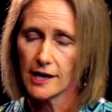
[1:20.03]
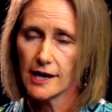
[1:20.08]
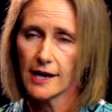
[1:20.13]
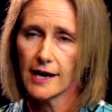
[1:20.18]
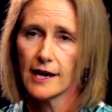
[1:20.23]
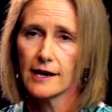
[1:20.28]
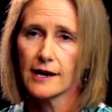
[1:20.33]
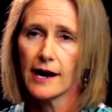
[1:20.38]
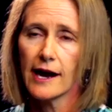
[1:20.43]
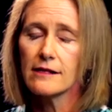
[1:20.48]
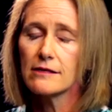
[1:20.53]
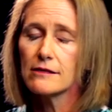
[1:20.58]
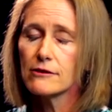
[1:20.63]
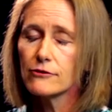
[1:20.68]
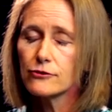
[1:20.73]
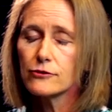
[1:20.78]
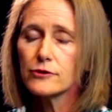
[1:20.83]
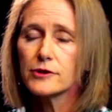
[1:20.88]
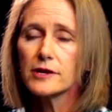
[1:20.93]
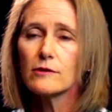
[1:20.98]
and I
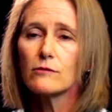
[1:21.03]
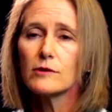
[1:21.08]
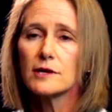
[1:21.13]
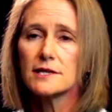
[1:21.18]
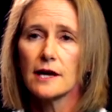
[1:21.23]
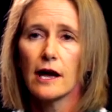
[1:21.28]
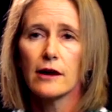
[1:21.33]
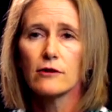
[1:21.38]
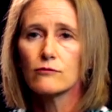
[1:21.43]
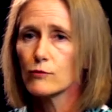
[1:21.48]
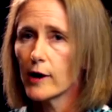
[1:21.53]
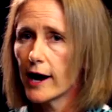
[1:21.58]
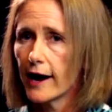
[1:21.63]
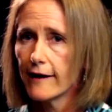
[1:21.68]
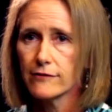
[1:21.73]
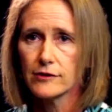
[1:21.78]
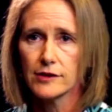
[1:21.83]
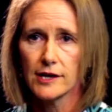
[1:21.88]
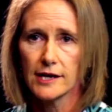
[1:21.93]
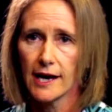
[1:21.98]
literally was
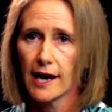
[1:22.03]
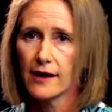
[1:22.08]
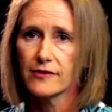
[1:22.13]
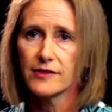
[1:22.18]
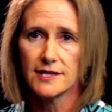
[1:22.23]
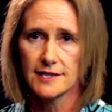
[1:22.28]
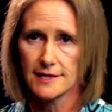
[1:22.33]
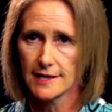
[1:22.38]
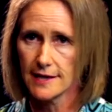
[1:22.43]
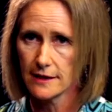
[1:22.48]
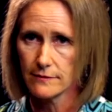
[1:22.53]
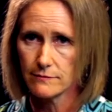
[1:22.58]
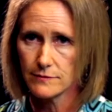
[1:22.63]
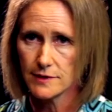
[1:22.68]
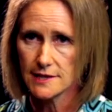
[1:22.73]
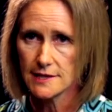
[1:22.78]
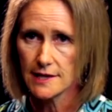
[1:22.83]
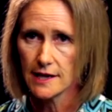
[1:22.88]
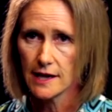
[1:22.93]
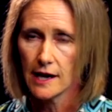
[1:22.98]
unraveling at the
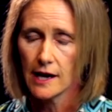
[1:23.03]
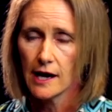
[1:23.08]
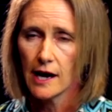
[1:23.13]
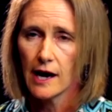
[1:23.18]
seams.